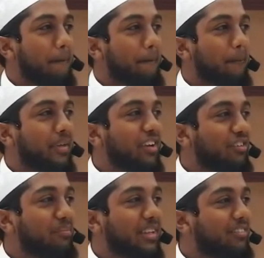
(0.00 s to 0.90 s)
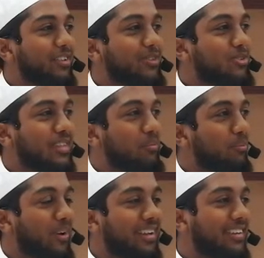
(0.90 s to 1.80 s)
Be of benefit to
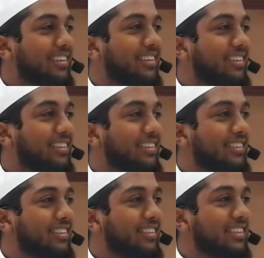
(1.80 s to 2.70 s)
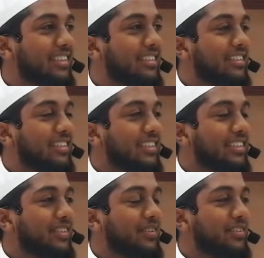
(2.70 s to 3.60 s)
someone.
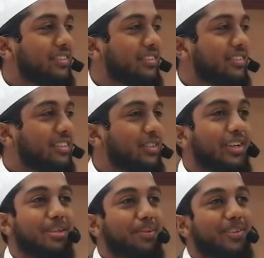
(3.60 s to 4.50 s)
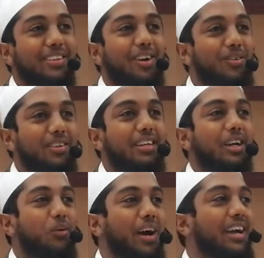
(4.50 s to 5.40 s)
You know, it's not about only
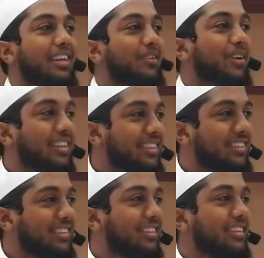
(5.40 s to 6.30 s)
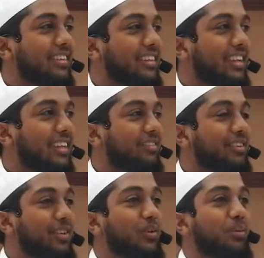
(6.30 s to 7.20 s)
acquiring wealth and
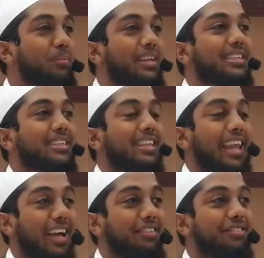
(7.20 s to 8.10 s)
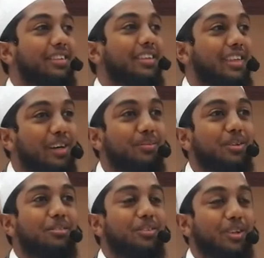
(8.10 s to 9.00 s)
living your best life in terms
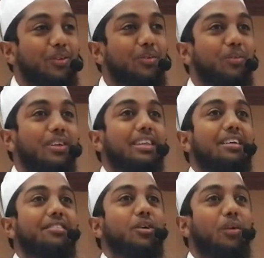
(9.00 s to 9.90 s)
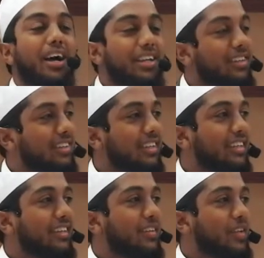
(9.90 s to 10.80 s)
of, you know, what I've acquired,
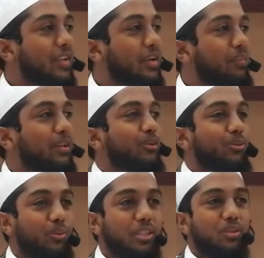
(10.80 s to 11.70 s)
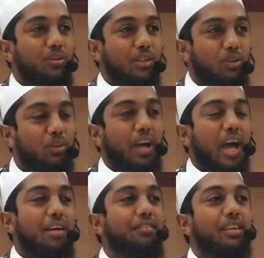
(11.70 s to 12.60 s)
but using what you
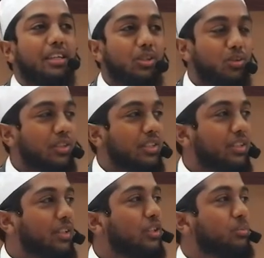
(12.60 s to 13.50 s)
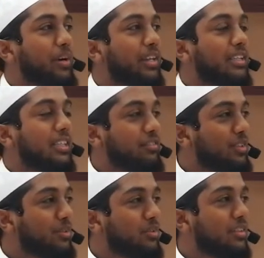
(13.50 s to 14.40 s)
have, the resources that Allah subhanahu wa ta'ala has
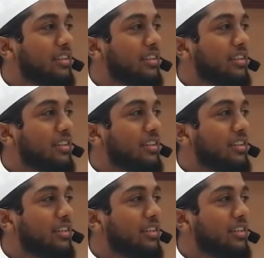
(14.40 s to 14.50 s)
given you,